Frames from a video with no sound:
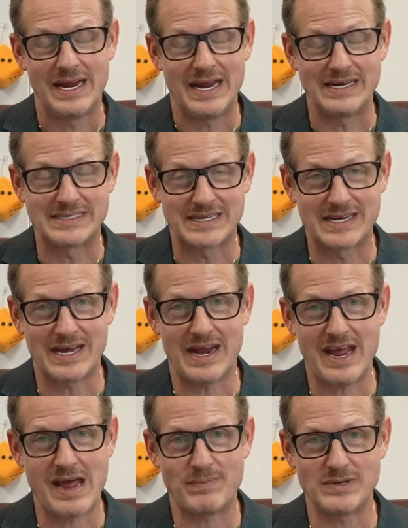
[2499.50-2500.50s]
It's going
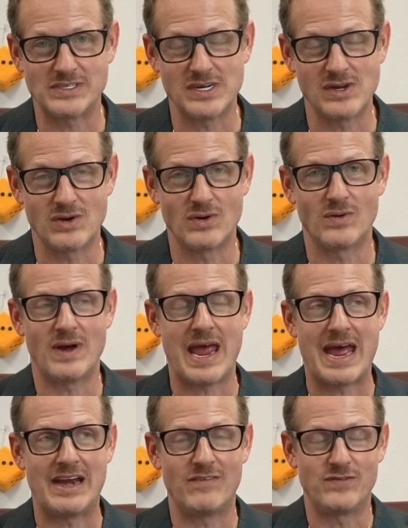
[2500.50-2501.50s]
to happen to you.
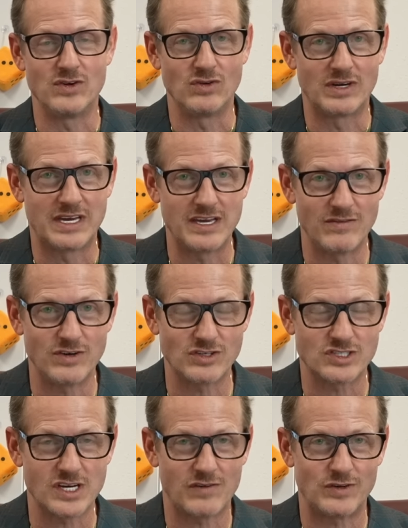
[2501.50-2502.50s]
And if you give
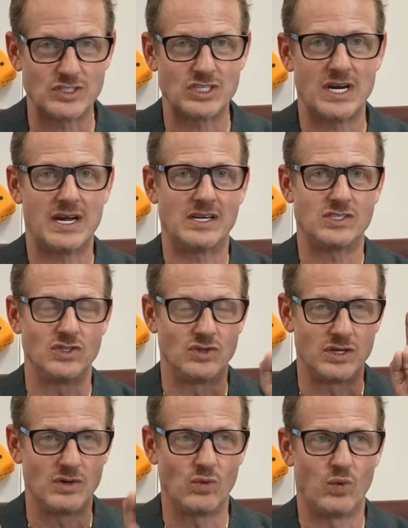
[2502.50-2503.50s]
yourself a chance, you
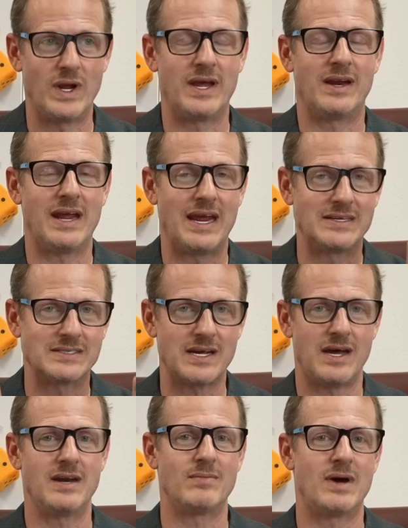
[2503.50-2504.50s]
can win a
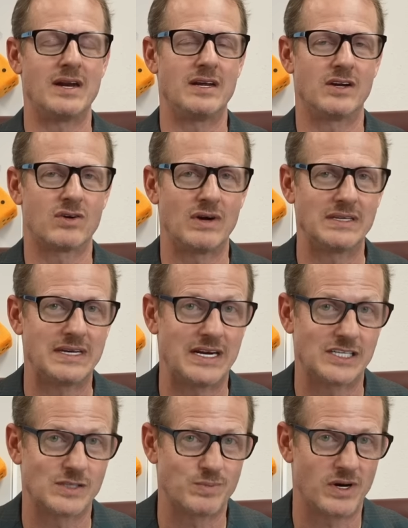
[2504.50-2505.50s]
ton of money and create that
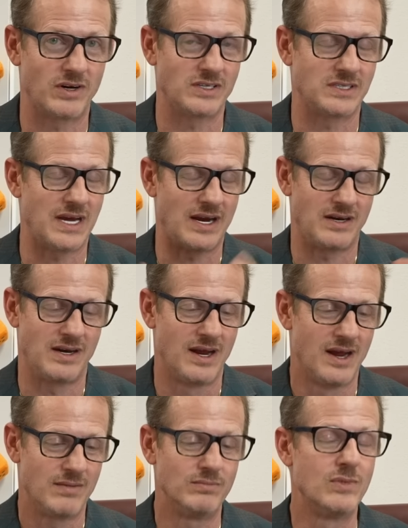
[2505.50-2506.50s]
experience that
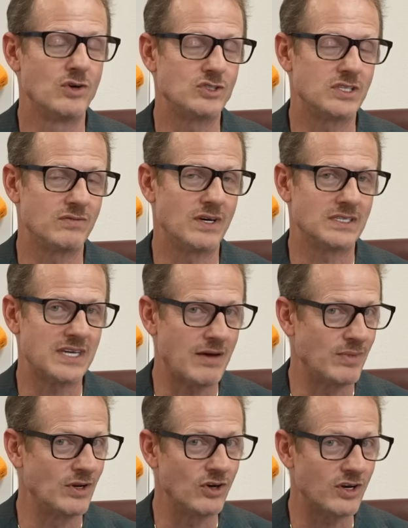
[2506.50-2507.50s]
most of us
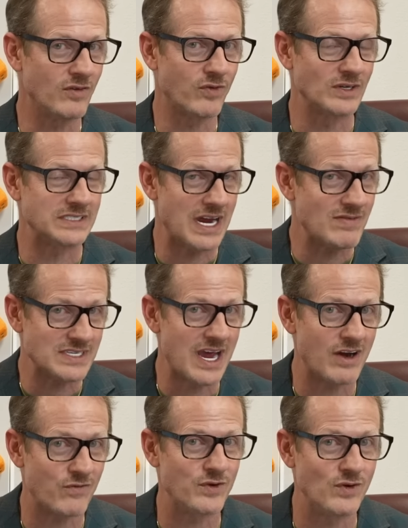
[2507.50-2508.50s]
have been looking for. David's
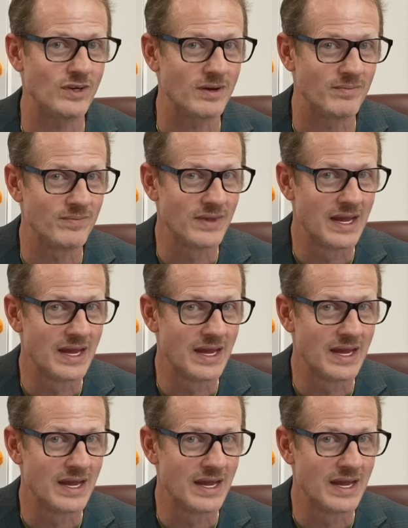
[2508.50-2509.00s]
had a few of them.